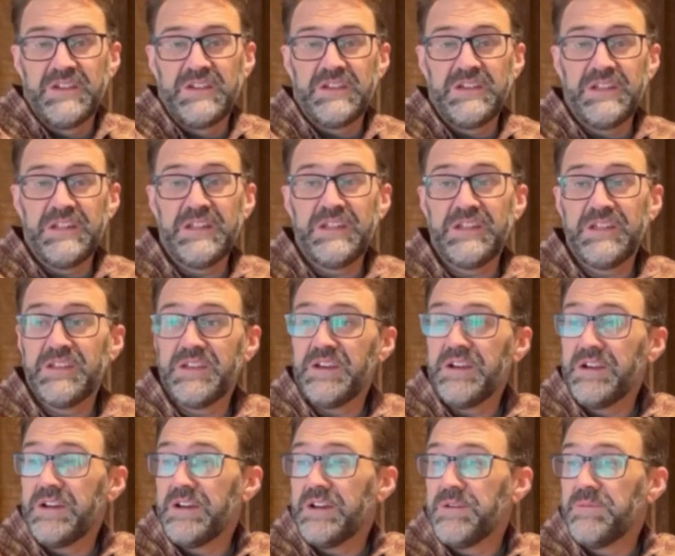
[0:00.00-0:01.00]
getting
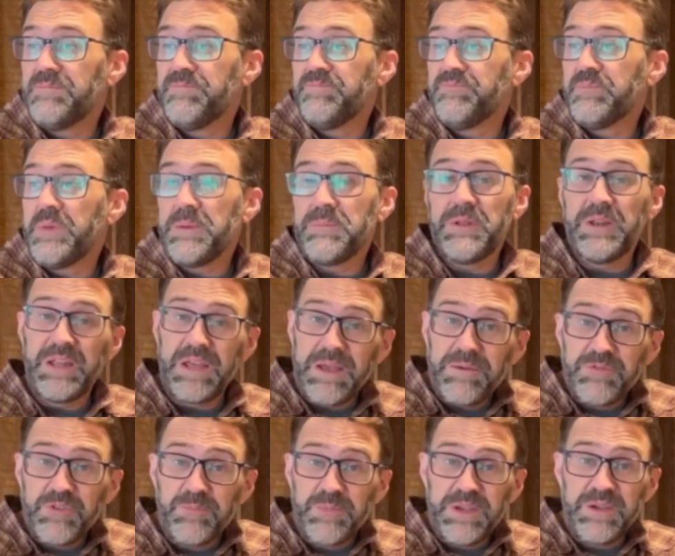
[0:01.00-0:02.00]
baby
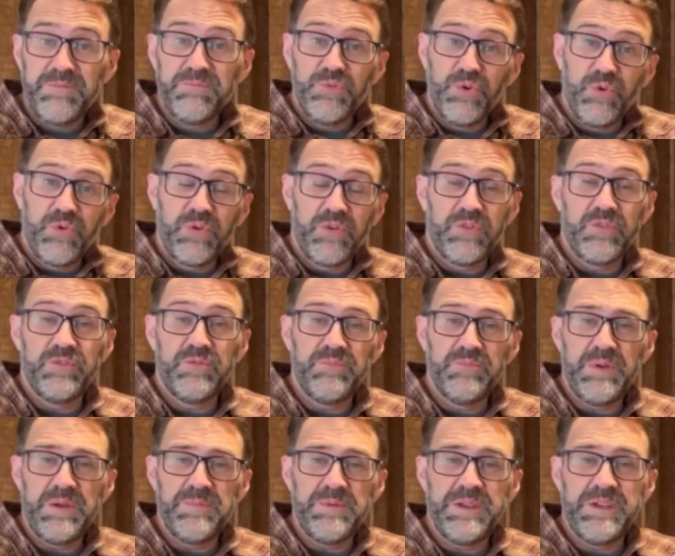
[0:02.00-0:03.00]
lambs are being born,
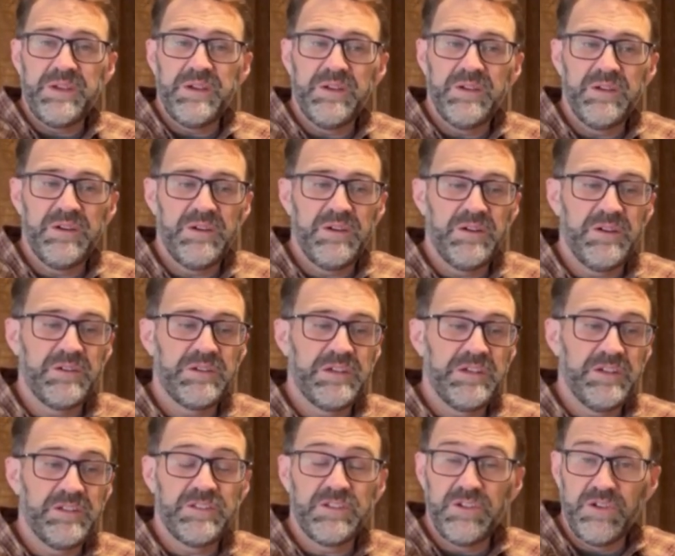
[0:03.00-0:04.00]
baby
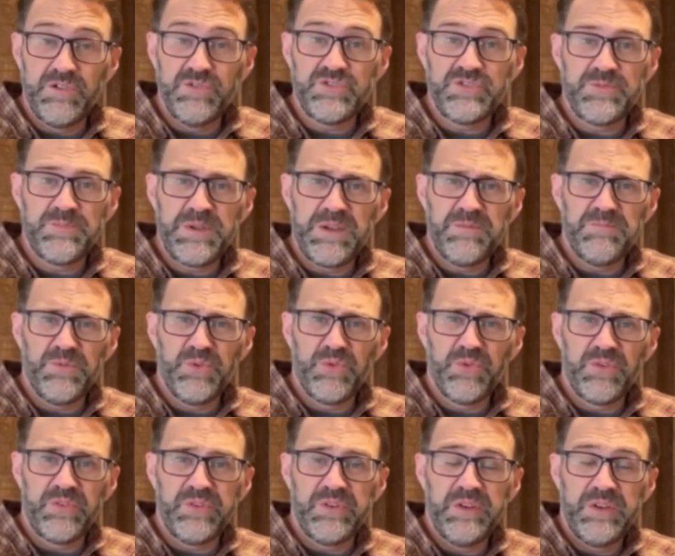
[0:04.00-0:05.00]
kid goats are being
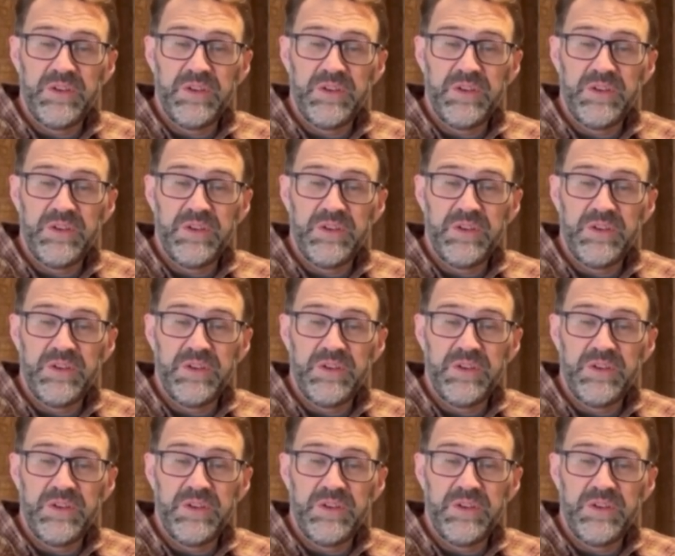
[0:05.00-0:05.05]
born,